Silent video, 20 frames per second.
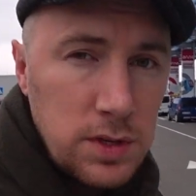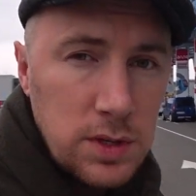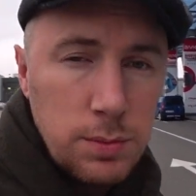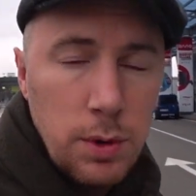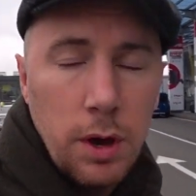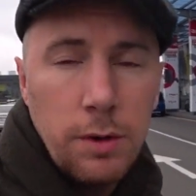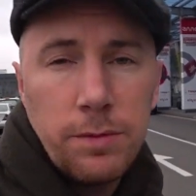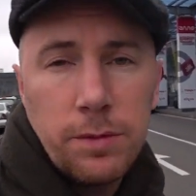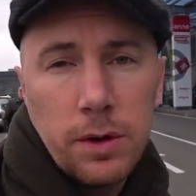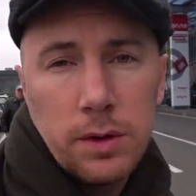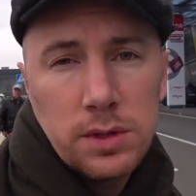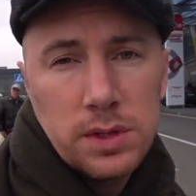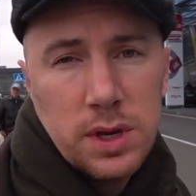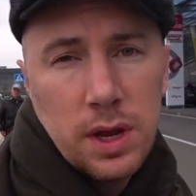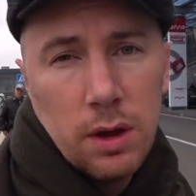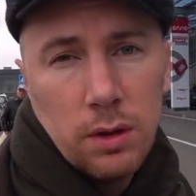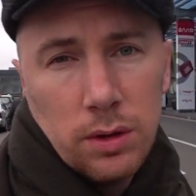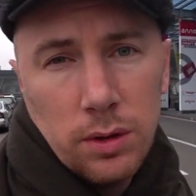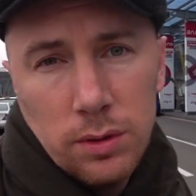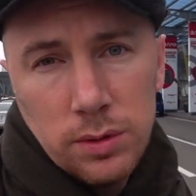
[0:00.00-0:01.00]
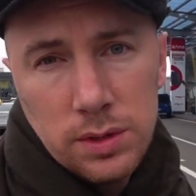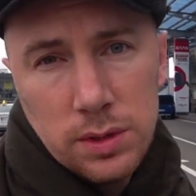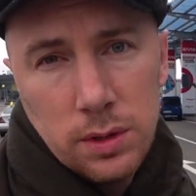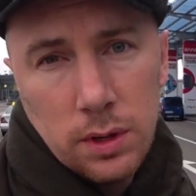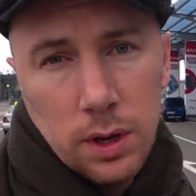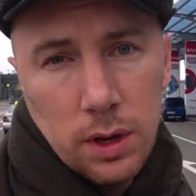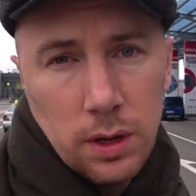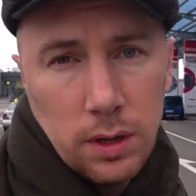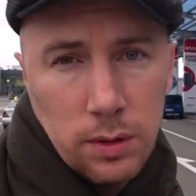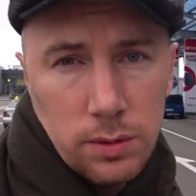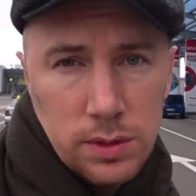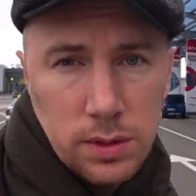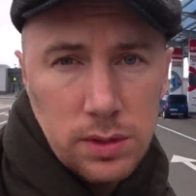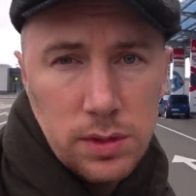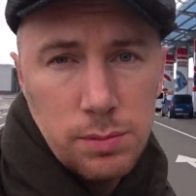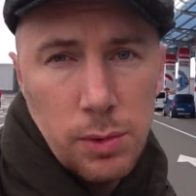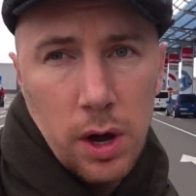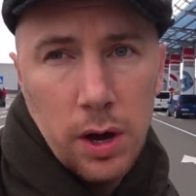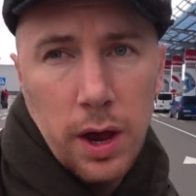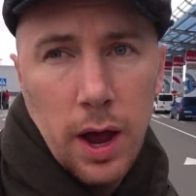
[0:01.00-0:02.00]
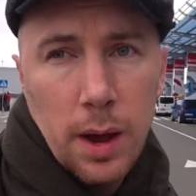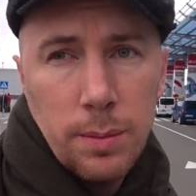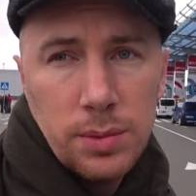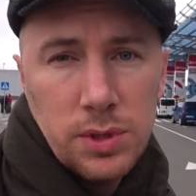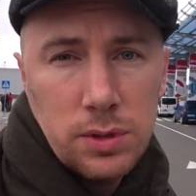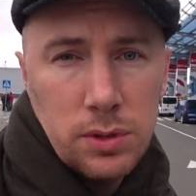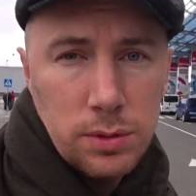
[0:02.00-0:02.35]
smartphones now. Use the smart apps.